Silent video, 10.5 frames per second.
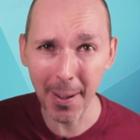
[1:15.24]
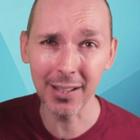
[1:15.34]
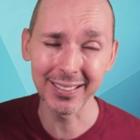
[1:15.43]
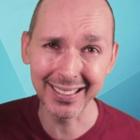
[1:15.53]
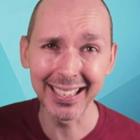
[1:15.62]

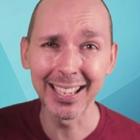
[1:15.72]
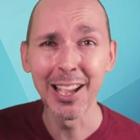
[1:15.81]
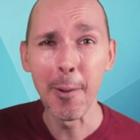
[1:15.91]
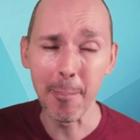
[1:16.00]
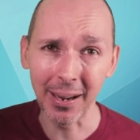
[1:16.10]
about
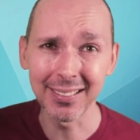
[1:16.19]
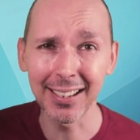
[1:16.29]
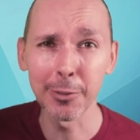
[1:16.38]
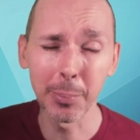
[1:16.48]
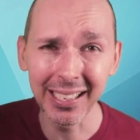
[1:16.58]
the
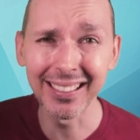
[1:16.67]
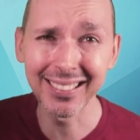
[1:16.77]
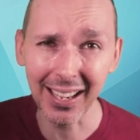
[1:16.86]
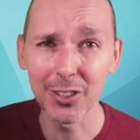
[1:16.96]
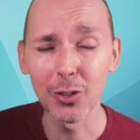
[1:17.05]
bite size
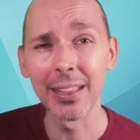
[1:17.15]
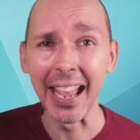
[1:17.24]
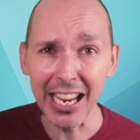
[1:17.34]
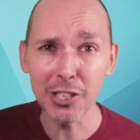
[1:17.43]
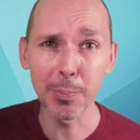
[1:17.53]
Beginner's Guide to
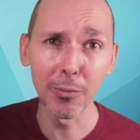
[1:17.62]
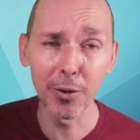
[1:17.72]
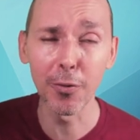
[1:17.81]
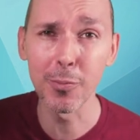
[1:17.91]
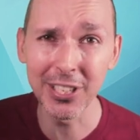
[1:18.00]
the
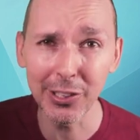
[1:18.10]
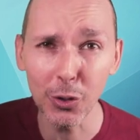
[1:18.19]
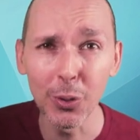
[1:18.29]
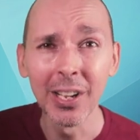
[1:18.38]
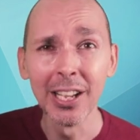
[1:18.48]
HP Reverb
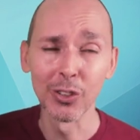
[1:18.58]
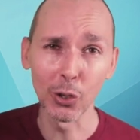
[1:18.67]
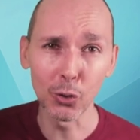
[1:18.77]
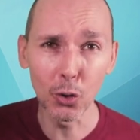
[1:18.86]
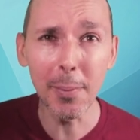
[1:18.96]

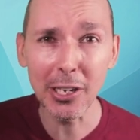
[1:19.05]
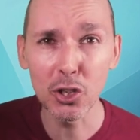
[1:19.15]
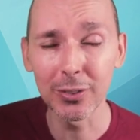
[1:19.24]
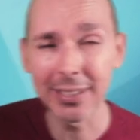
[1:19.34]
G2. So do make